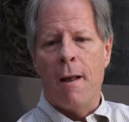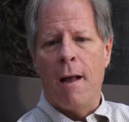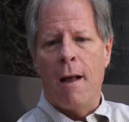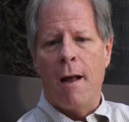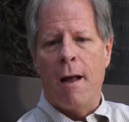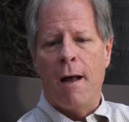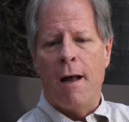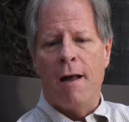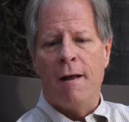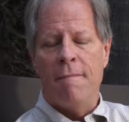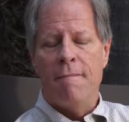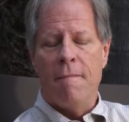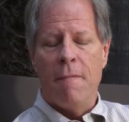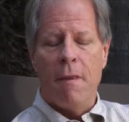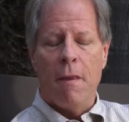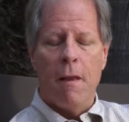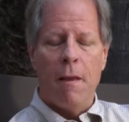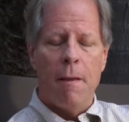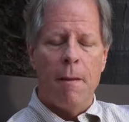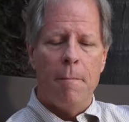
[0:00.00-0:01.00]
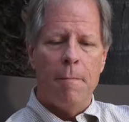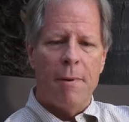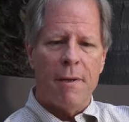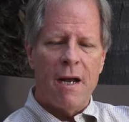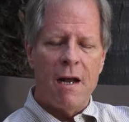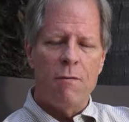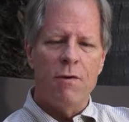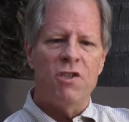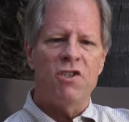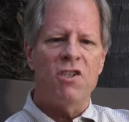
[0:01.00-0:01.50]
but
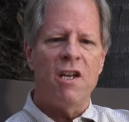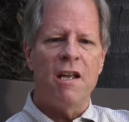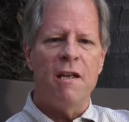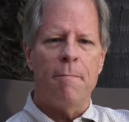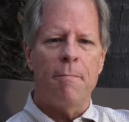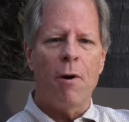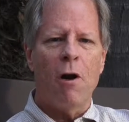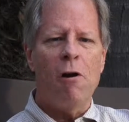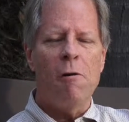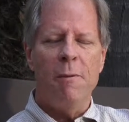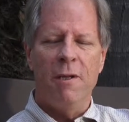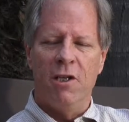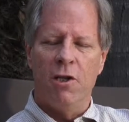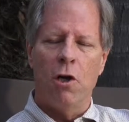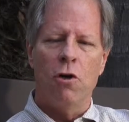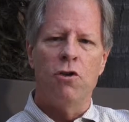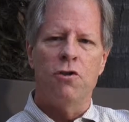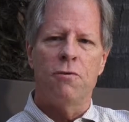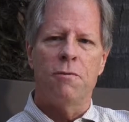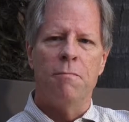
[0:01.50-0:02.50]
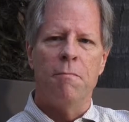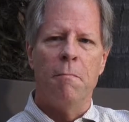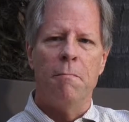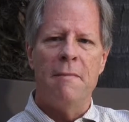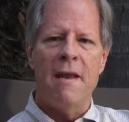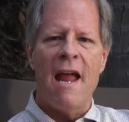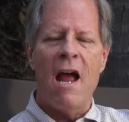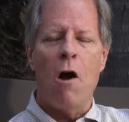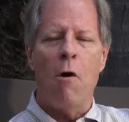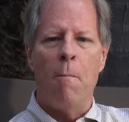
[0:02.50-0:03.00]
I would say it probably goes
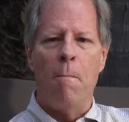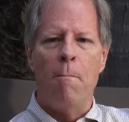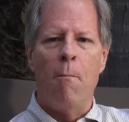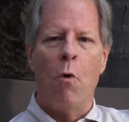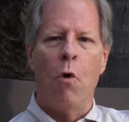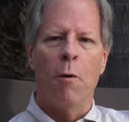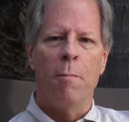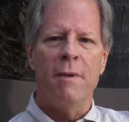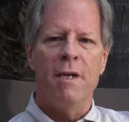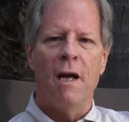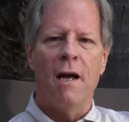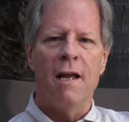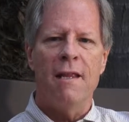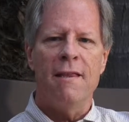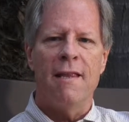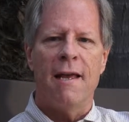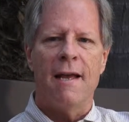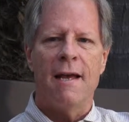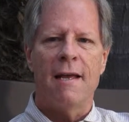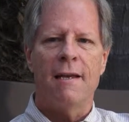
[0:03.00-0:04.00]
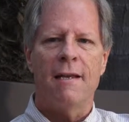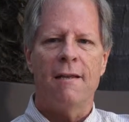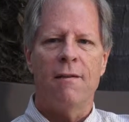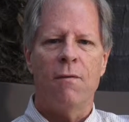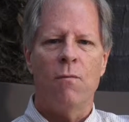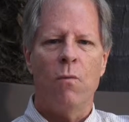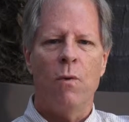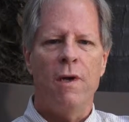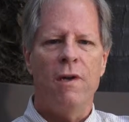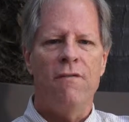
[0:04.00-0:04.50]
now more beyond that.
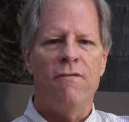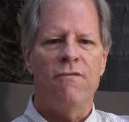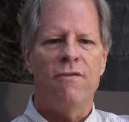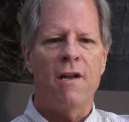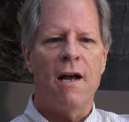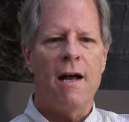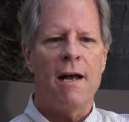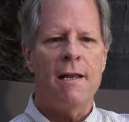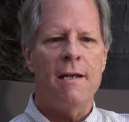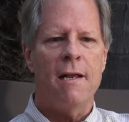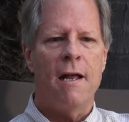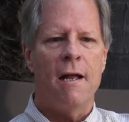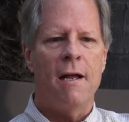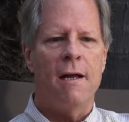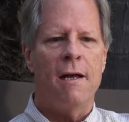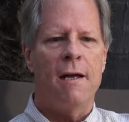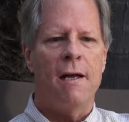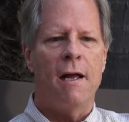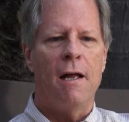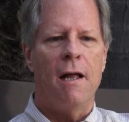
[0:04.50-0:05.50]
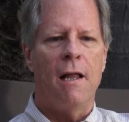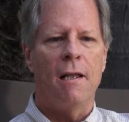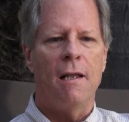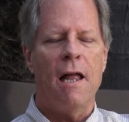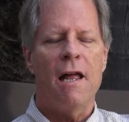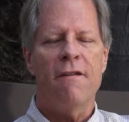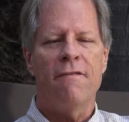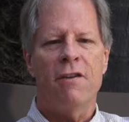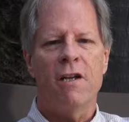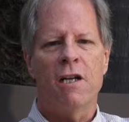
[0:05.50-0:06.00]
We've got a
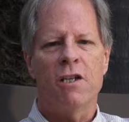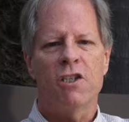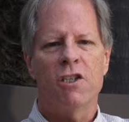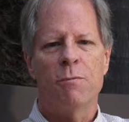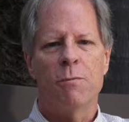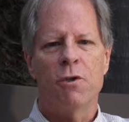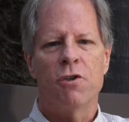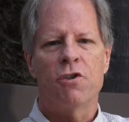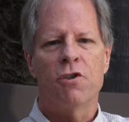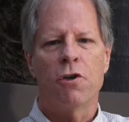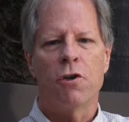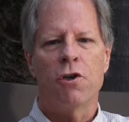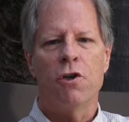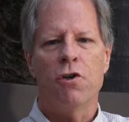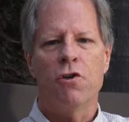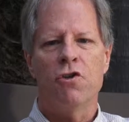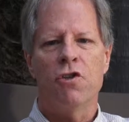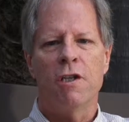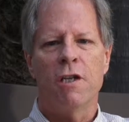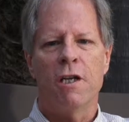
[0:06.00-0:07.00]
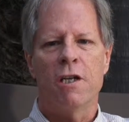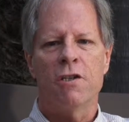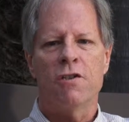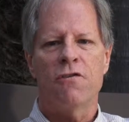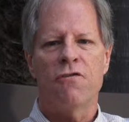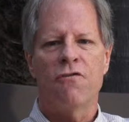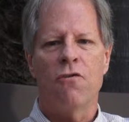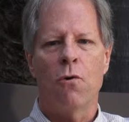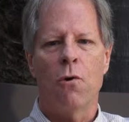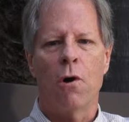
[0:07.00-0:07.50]
lot of customers that are using us
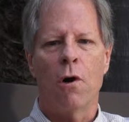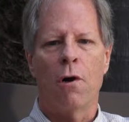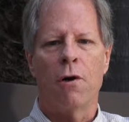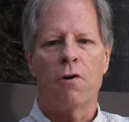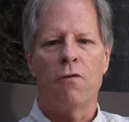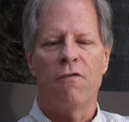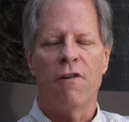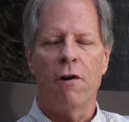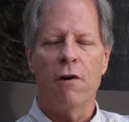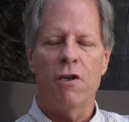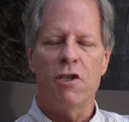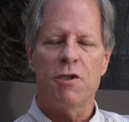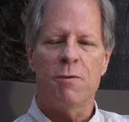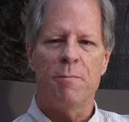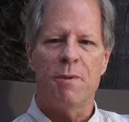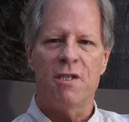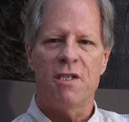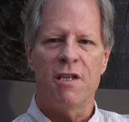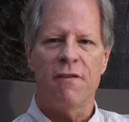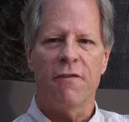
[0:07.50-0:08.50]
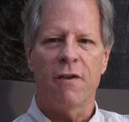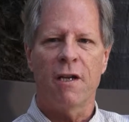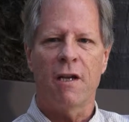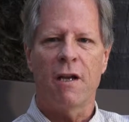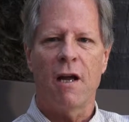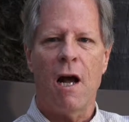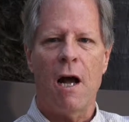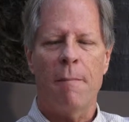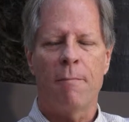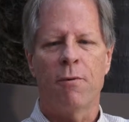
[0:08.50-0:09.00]
for very specific
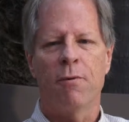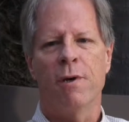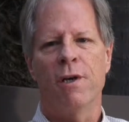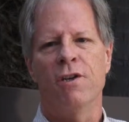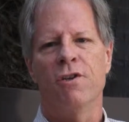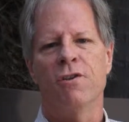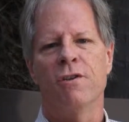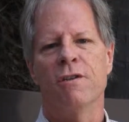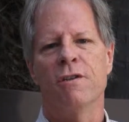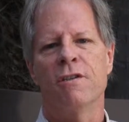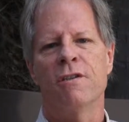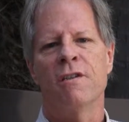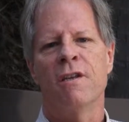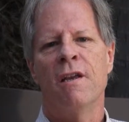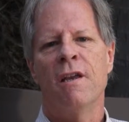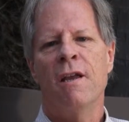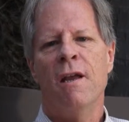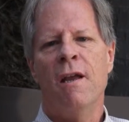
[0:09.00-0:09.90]
operations.